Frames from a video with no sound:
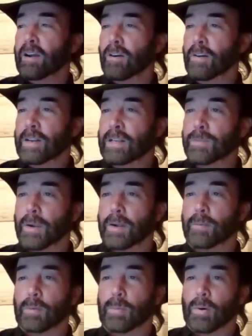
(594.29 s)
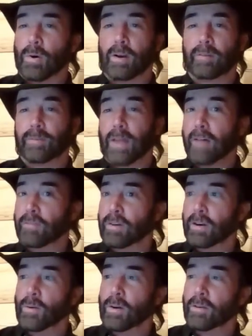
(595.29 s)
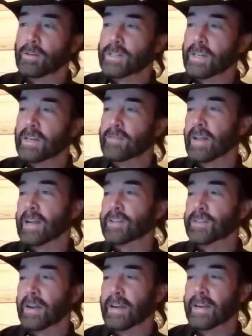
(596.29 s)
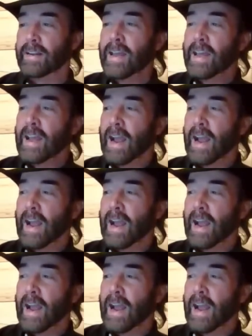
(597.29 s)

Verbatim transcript: Earnings report not very well received last night.